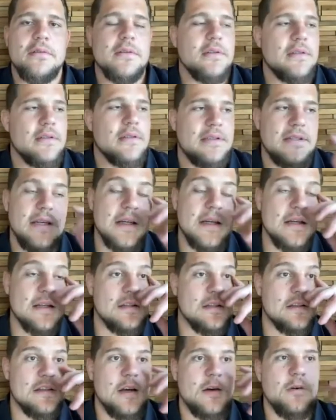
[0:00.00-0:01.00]

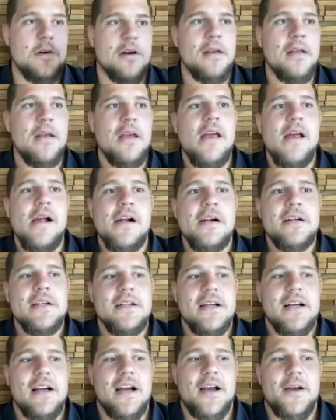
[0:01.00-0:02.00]
singers and so on.
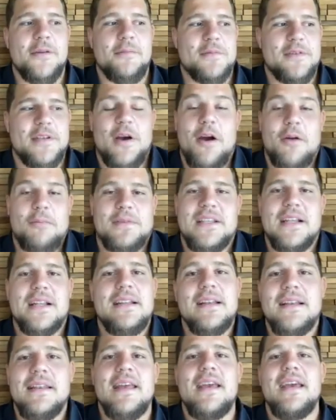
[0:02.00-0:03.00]
So I'm
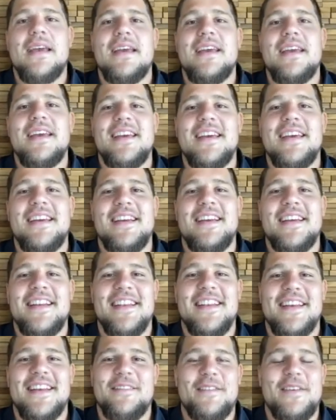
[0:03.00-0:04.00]
sitting there
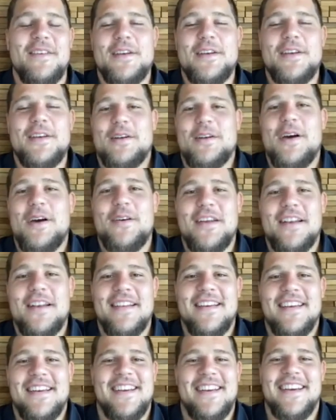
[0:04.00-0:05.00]
in the
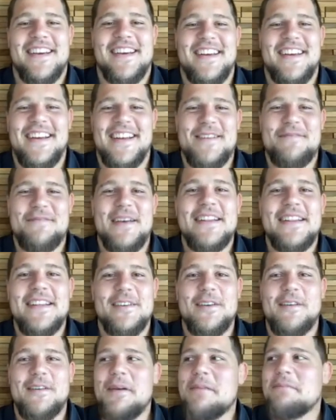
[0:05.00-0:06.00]
meeting
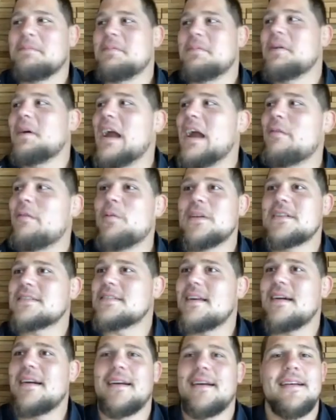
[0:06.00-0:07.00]
room, and everyone's
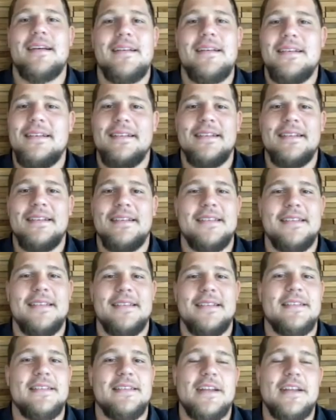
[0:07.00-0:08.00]
like
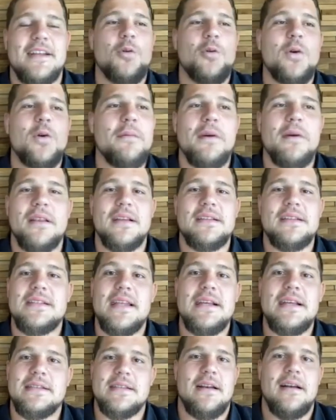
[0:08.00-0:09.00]
they're talking about these
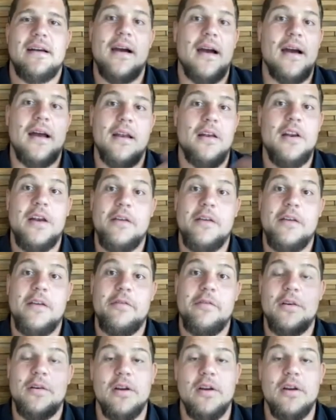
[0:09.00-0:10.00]
things that I don't have a
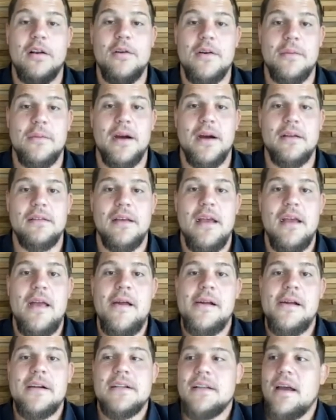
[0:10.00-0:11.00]
cooking clue about,
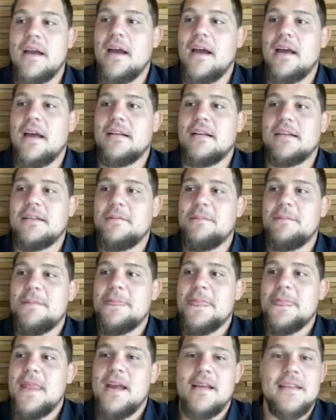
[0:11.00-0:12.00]
and
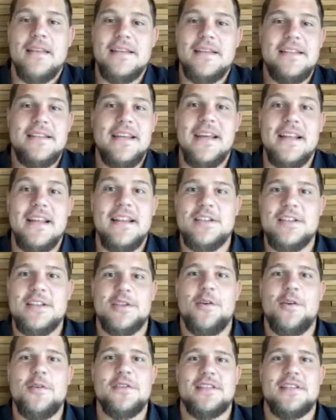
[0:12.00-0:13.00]
they're singing these
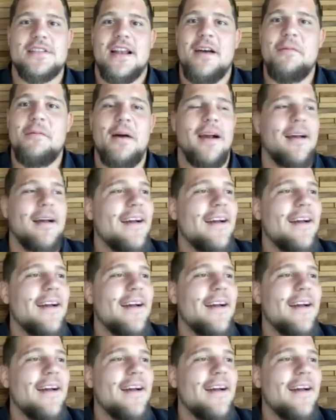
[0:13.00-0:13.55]
songs, and I'm like,